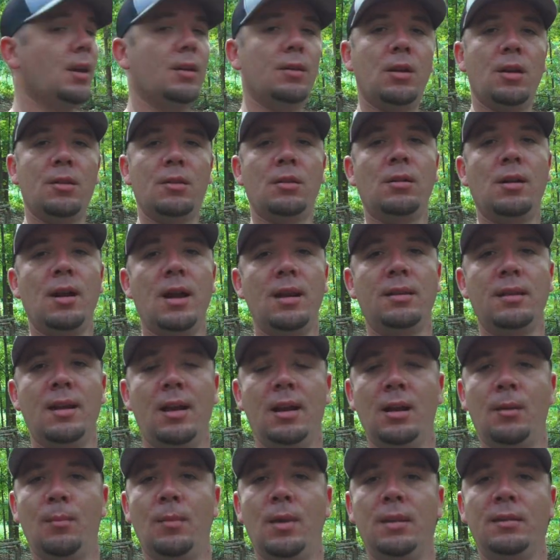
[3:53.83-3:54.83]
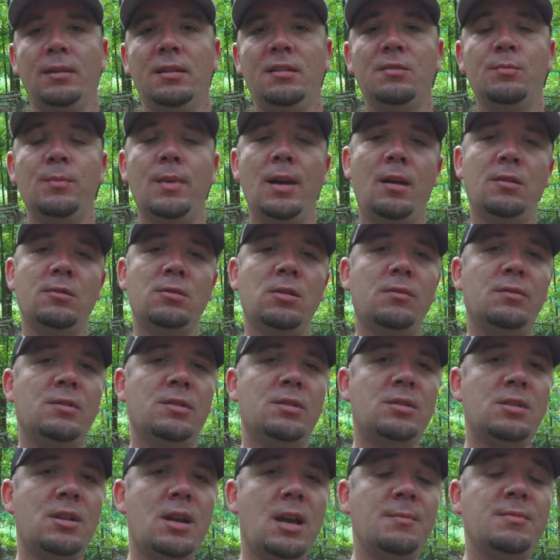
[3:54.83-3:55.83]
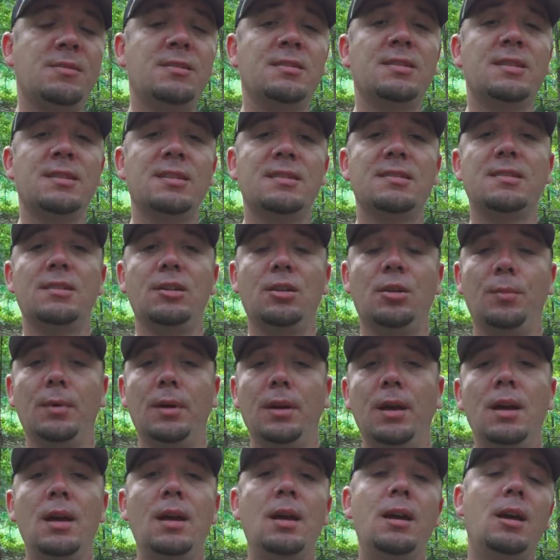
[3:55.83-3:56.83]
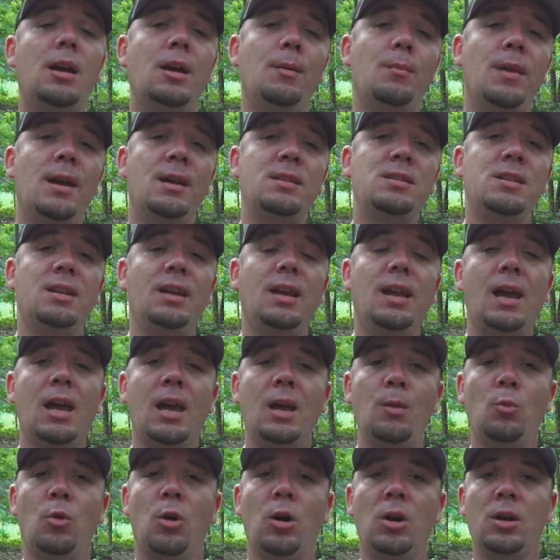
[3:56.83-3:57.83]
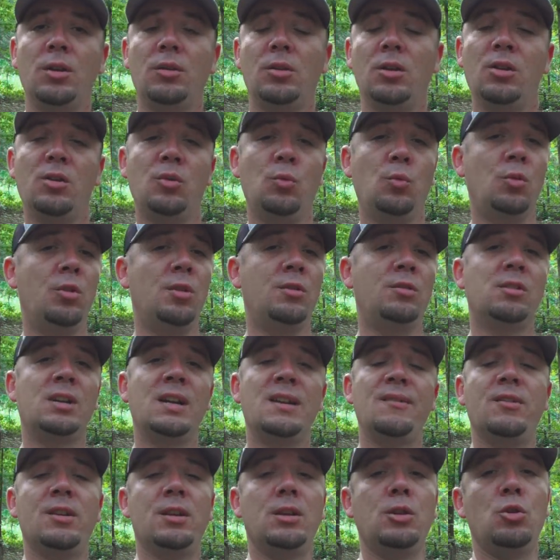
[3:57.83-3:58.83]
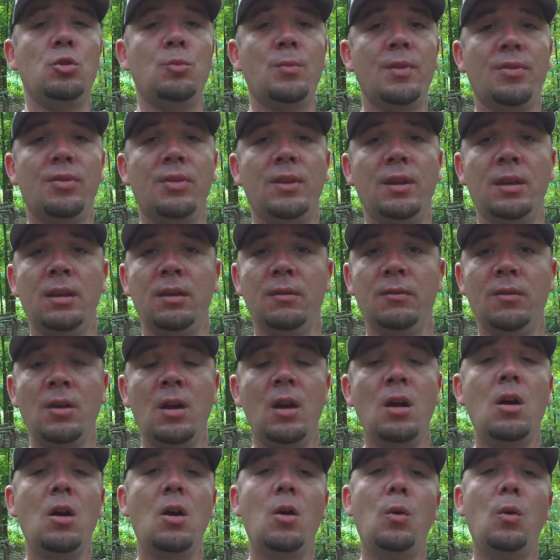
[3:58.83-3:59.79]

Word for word: Another great thing about these mounts over straps is concealment. Imagine game walking through the woods, or even a human thief